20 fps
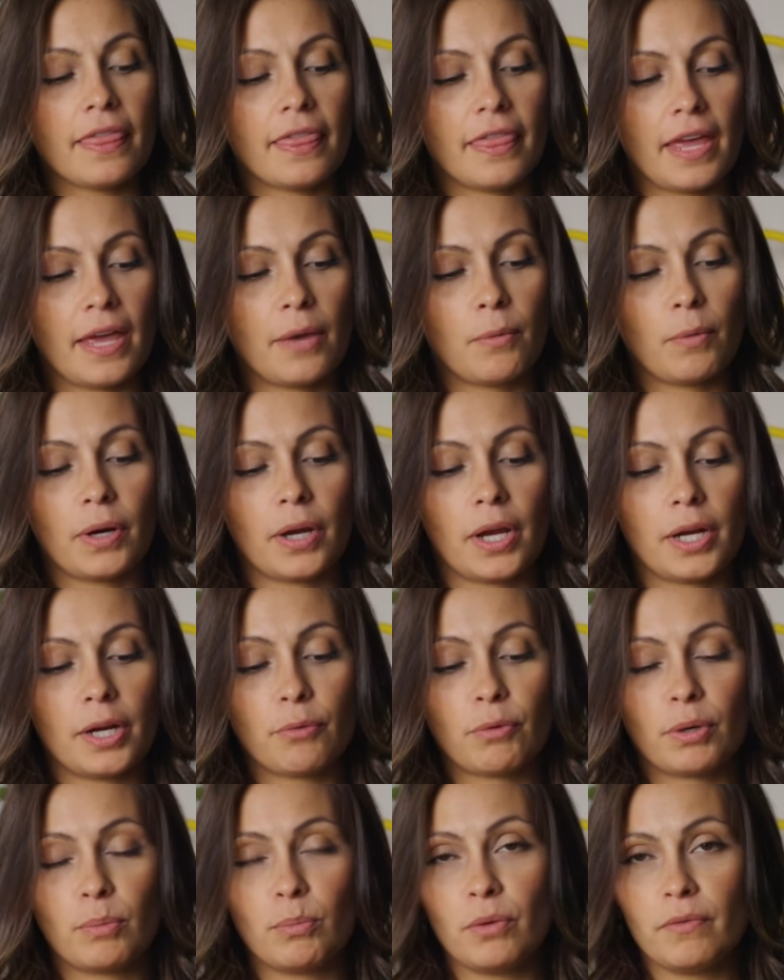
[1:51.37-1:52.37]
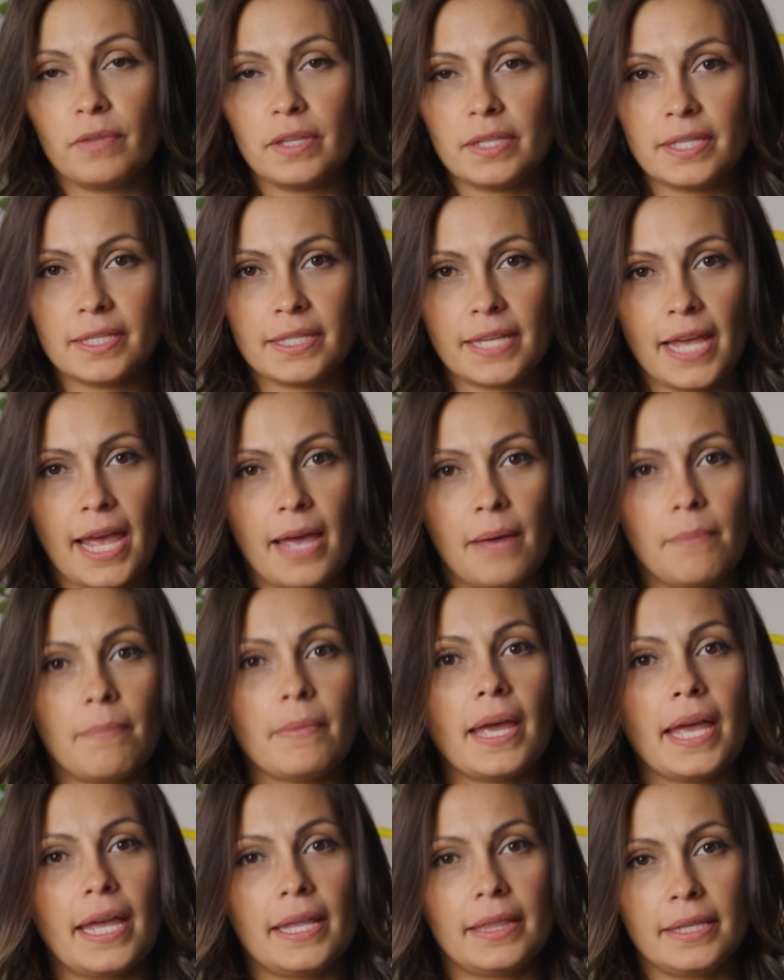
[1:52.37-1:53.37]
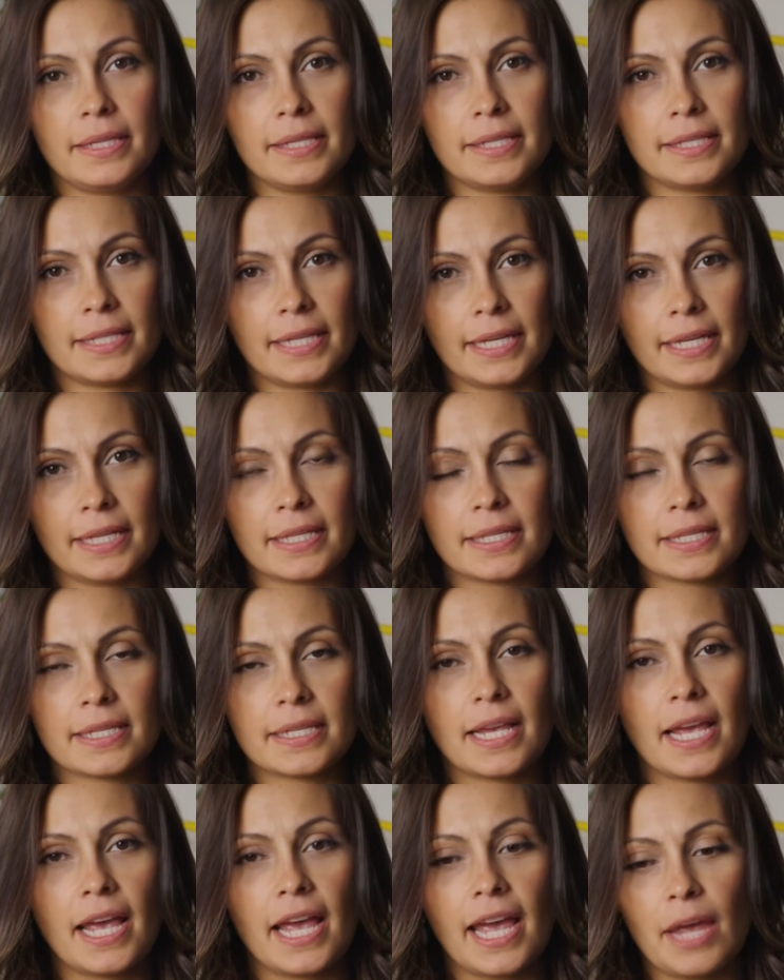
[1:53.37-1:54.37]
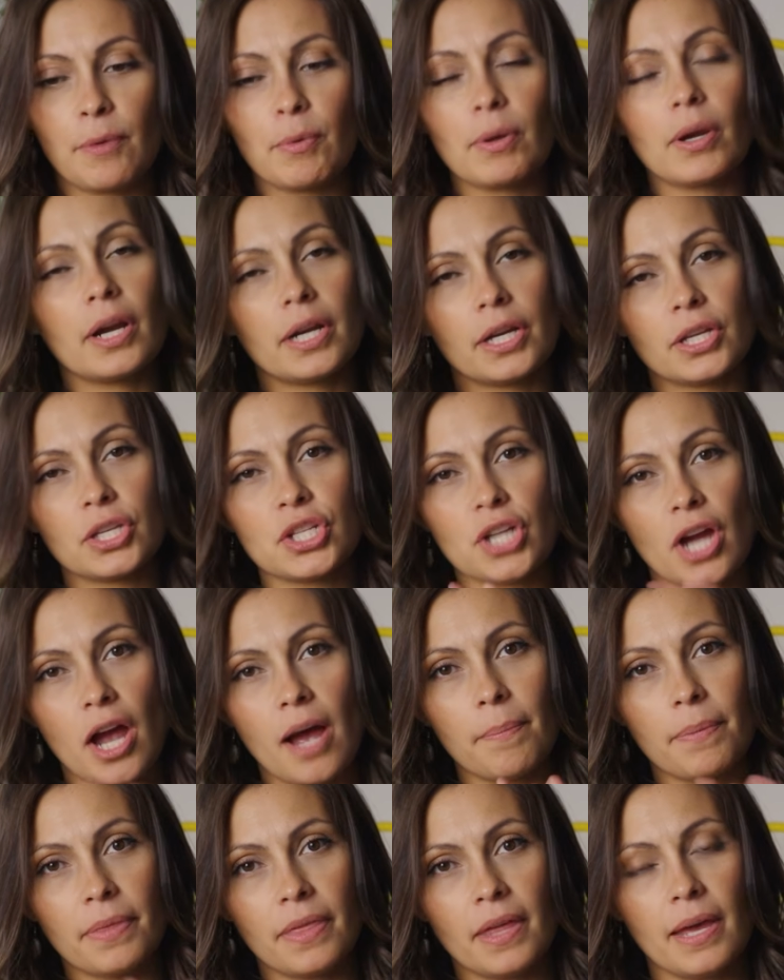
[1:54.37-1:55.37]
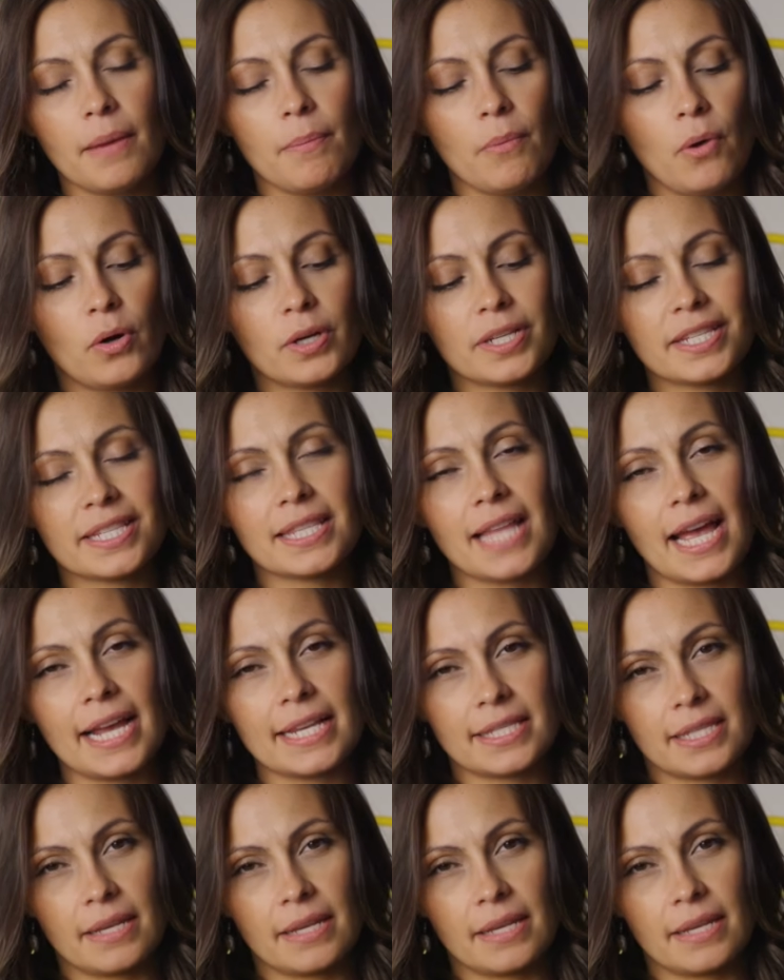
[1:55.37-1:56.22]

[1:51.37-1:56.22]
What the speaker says: Then we're going to remove the stem and the seeds, and we're going to chop them or slice